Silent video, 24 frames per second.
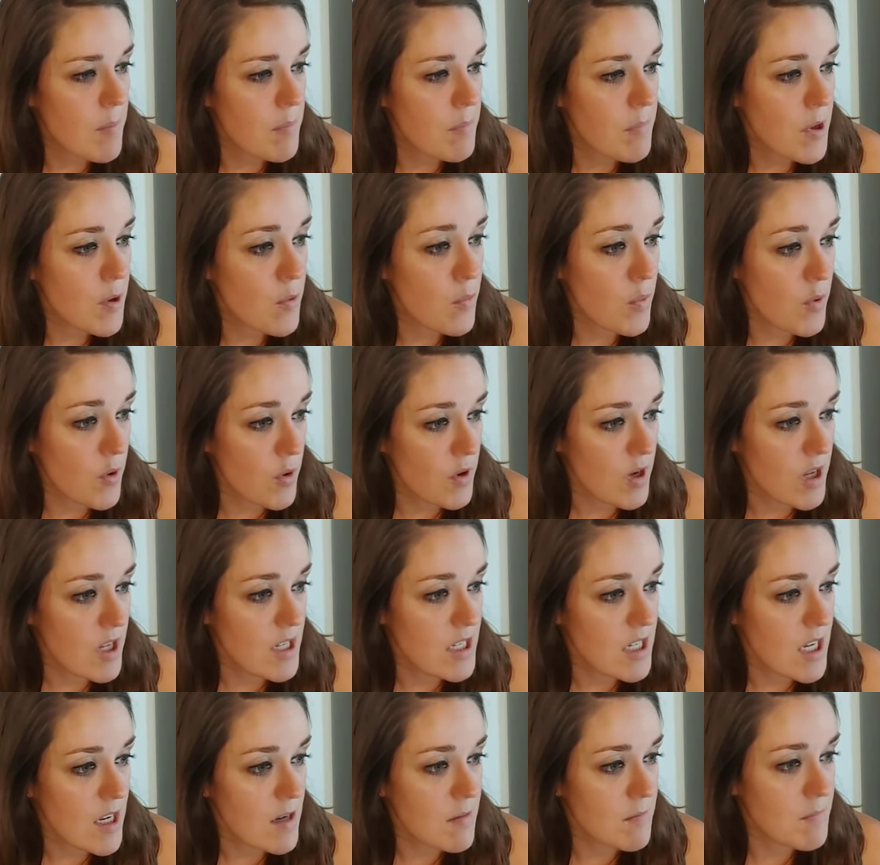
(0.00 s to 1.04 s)
Be
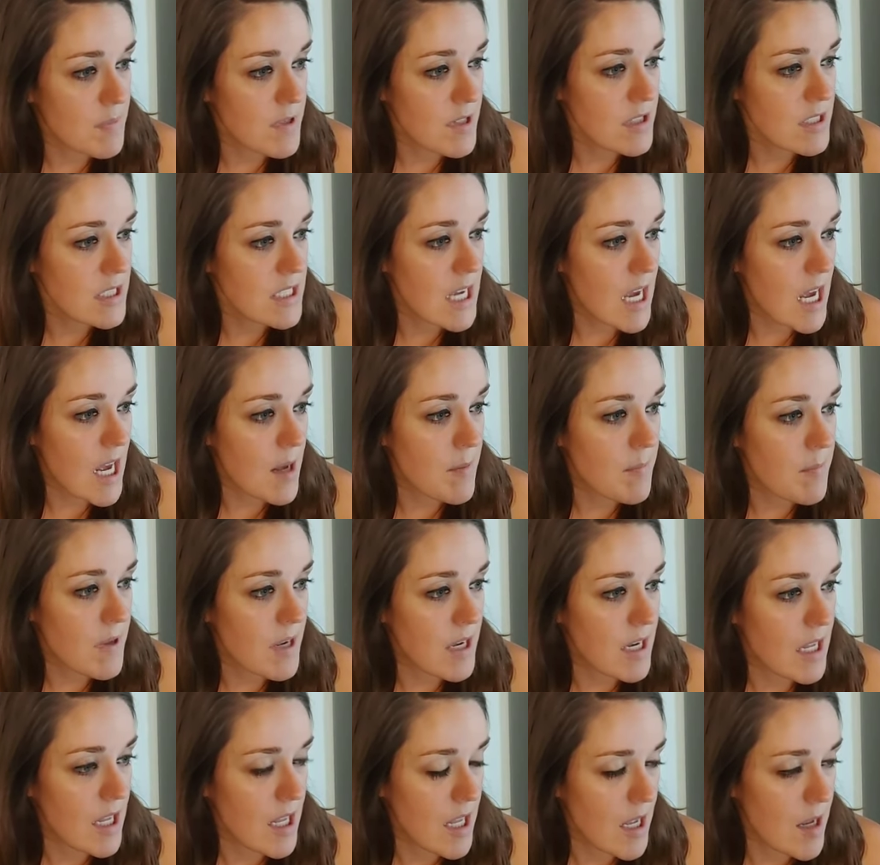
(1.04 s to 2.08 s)
rooted and built up
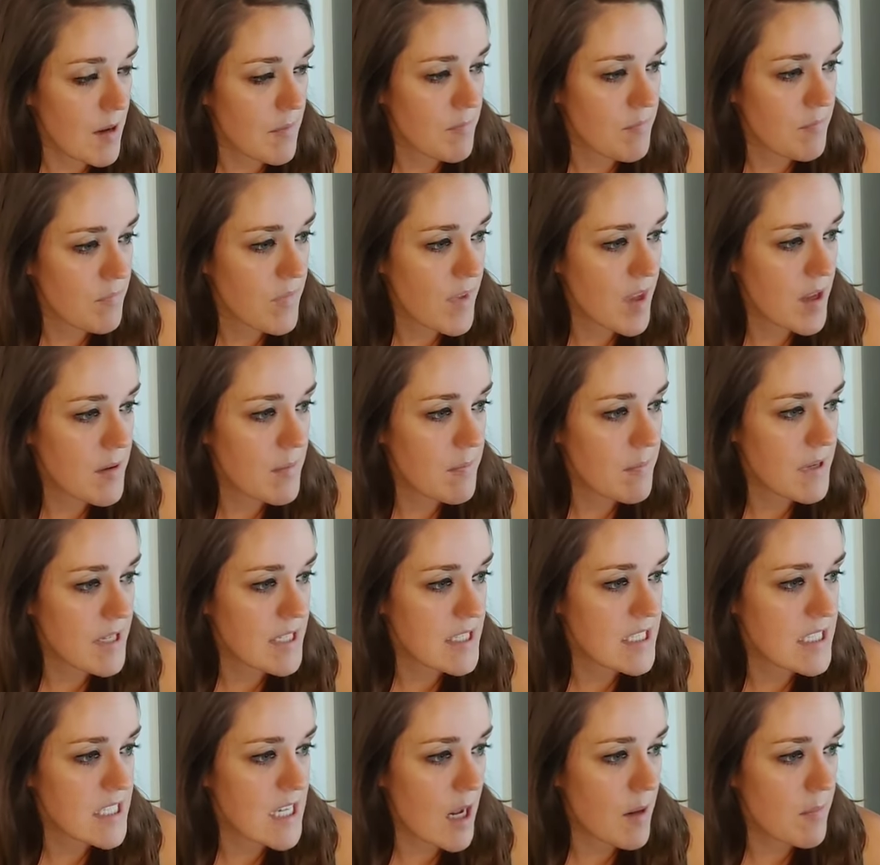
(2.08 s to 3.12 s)
in him. Be
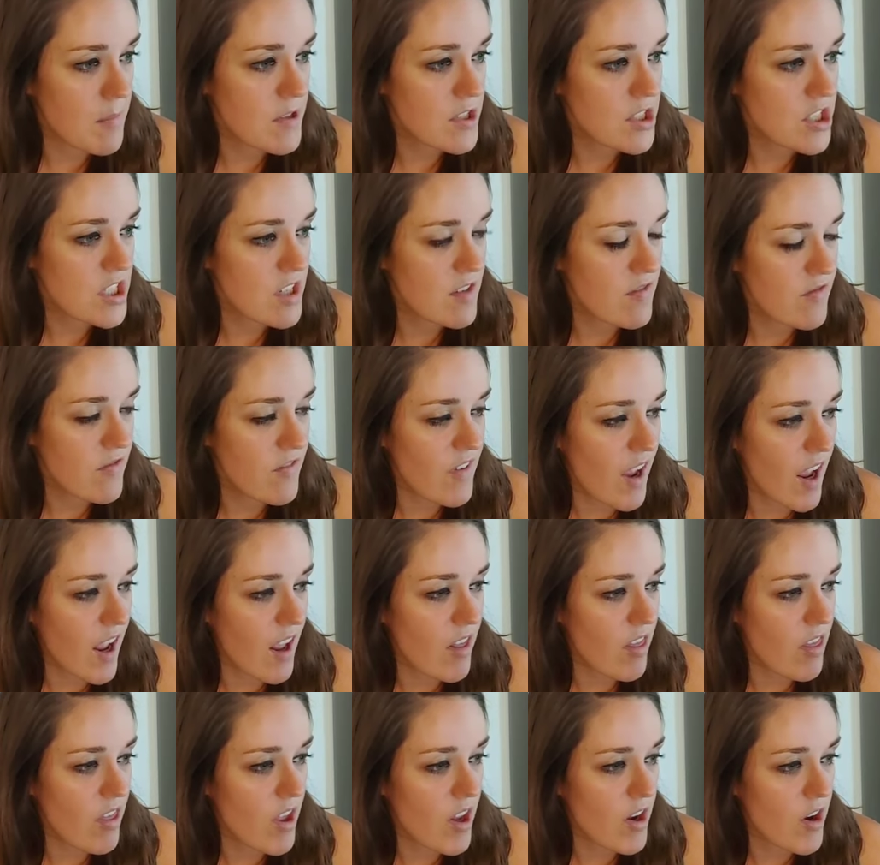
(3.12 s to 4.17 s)
established in
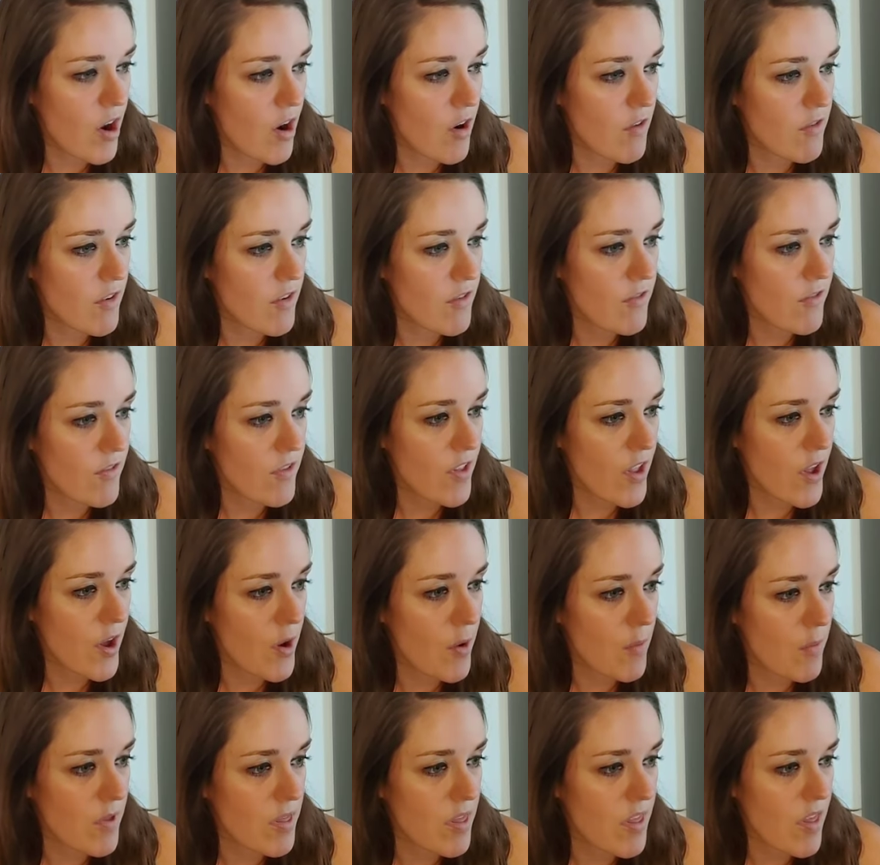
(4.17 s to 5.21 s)
faith and
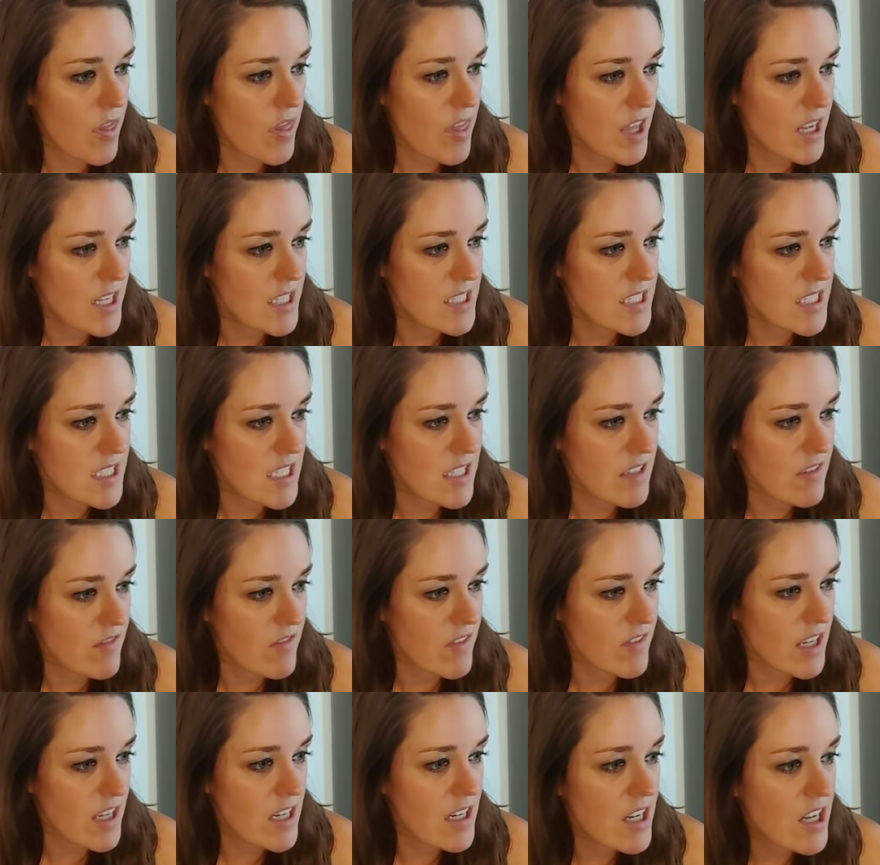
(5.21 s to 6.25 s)
overflow with the
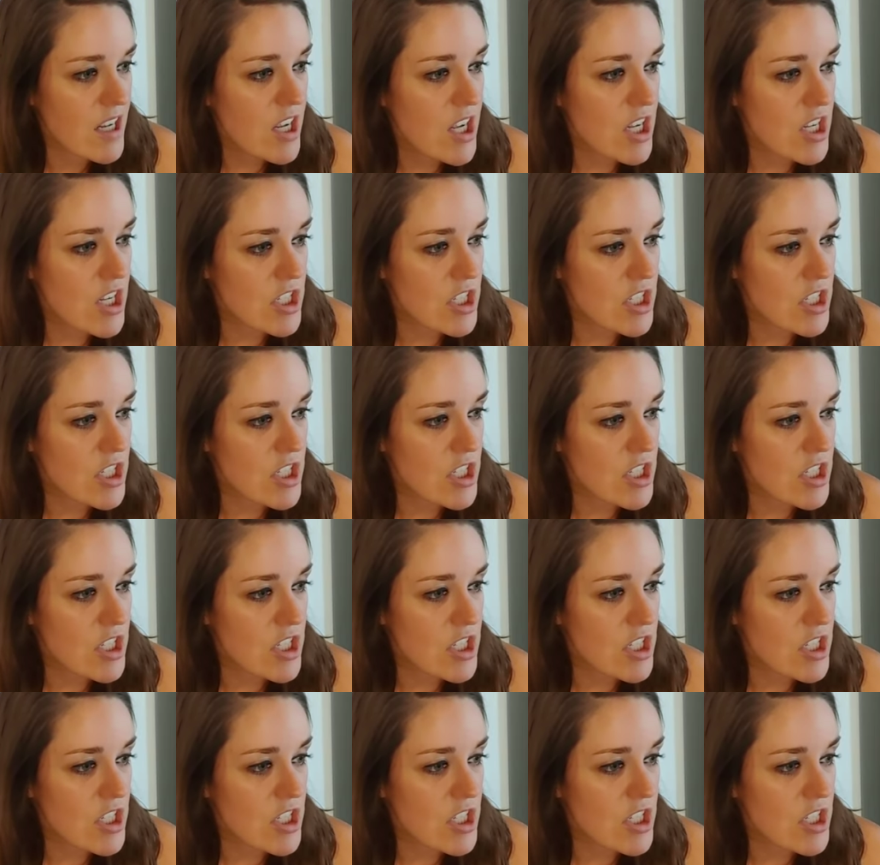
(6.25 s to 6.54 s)
thanksgiving,